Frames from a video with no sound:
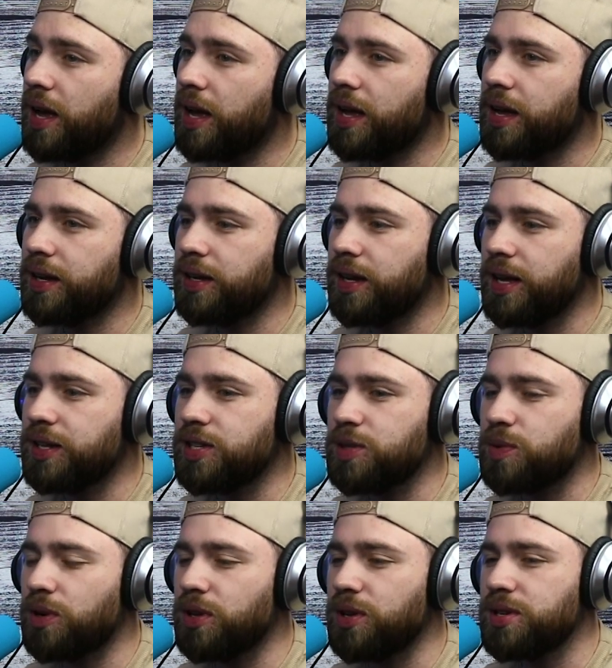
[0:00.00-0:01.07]
and it's just
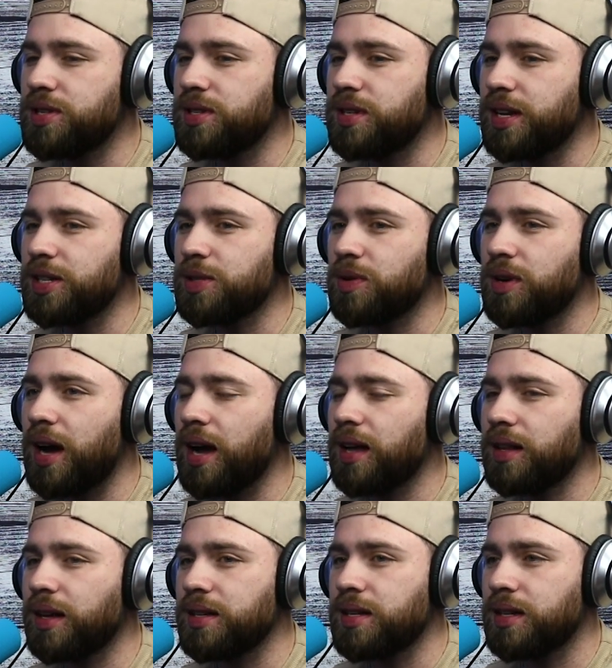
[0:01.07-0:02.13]
one of those things where
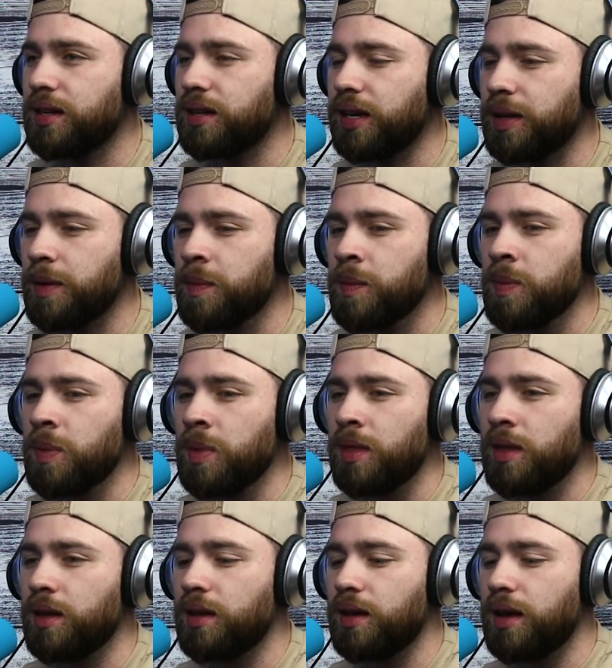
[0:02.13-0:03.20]
like I said, like,
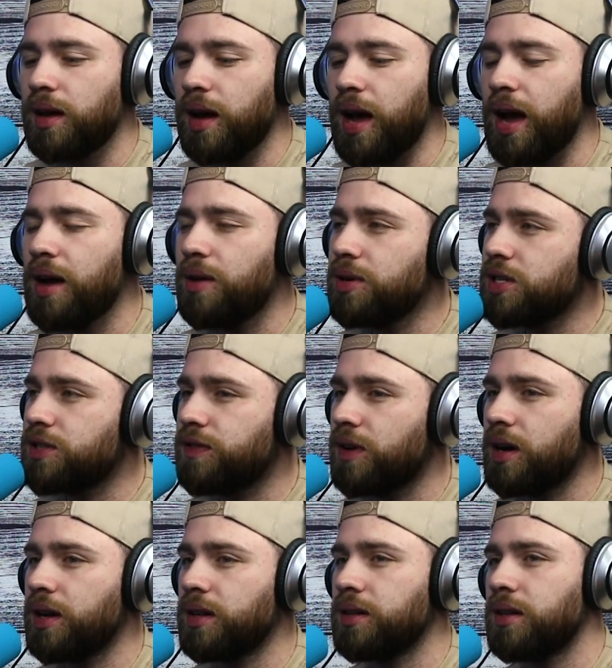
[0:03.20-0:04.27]
I always
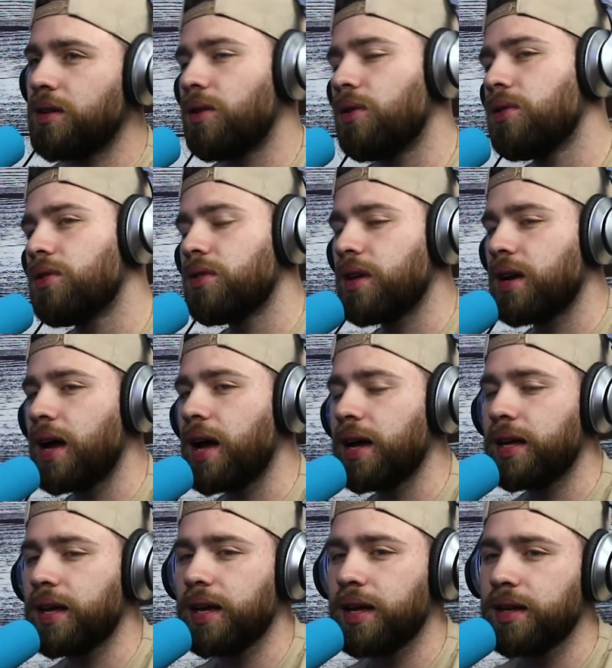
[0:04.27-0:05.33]
find the older that I
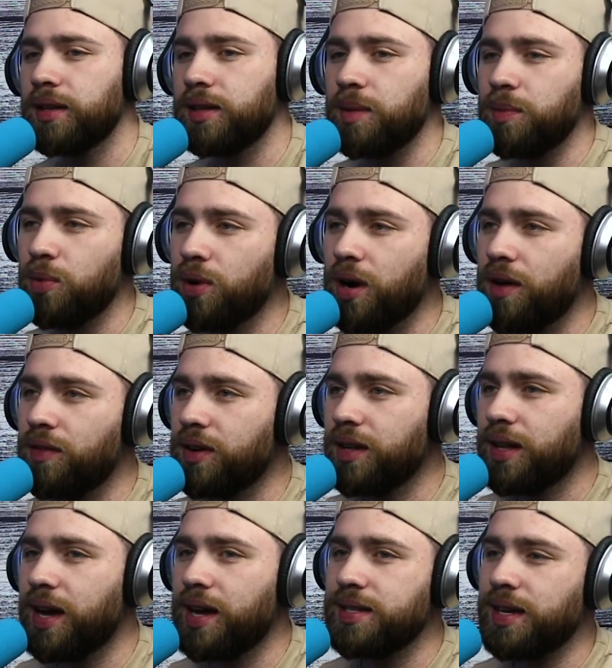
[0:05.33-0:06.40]
get, the more I
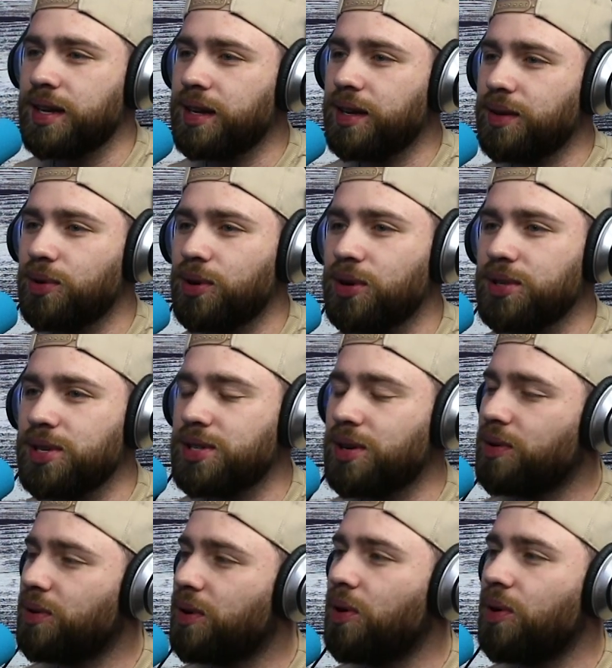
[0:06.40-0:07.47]
realize that we're all just
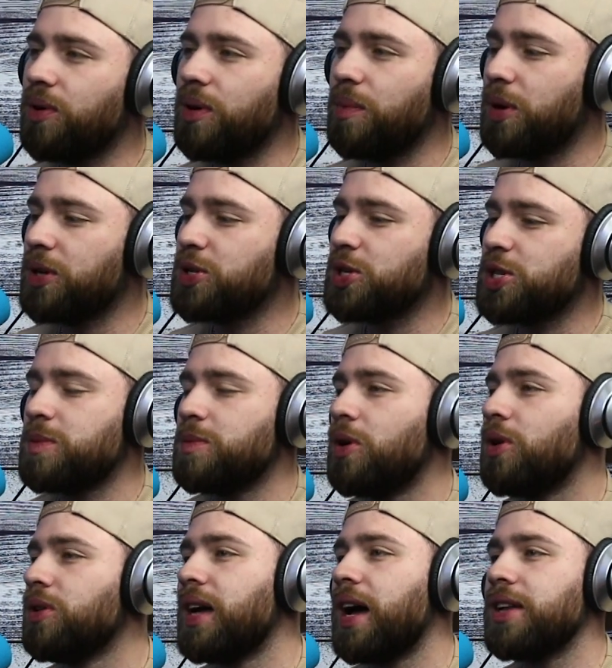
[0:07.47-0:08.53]
a bunch of
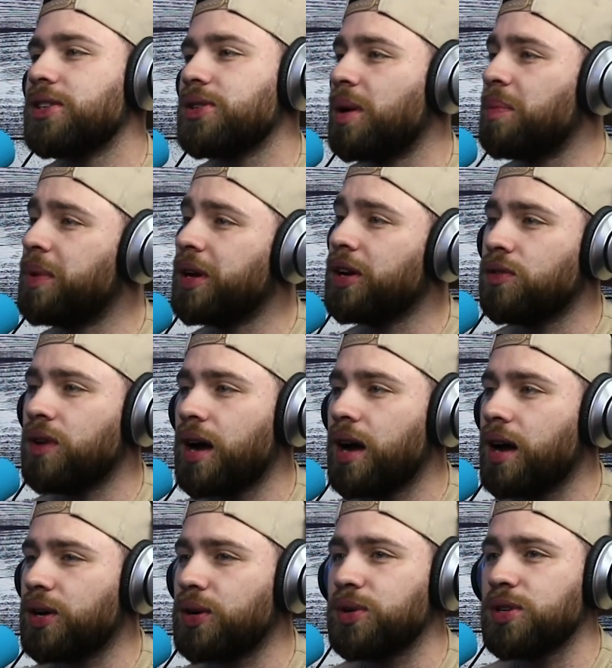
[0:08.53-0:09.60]
small dots on a big
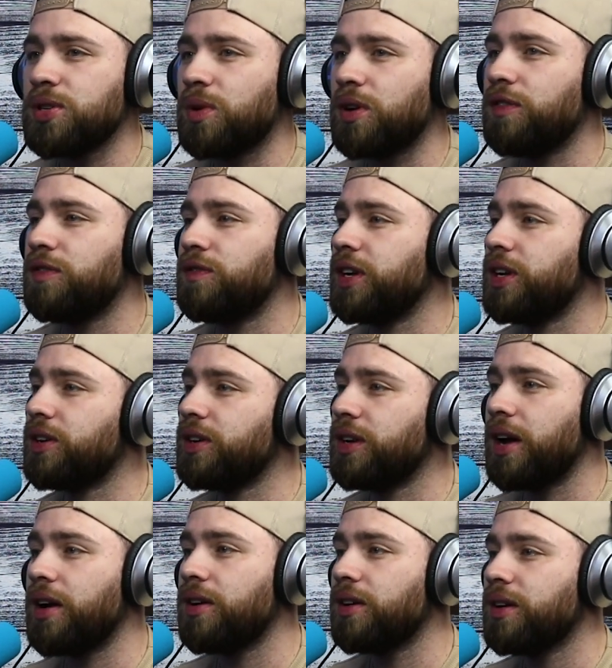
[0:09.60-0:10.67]
rock who just want to figure it
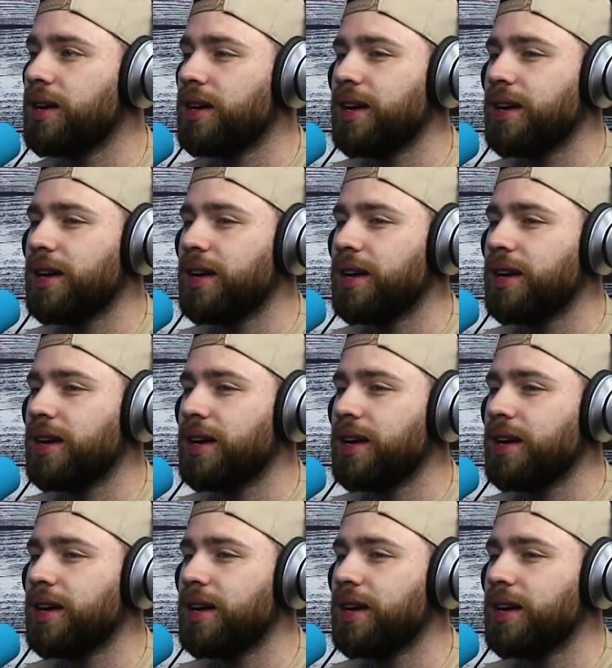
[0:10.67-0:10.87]
out.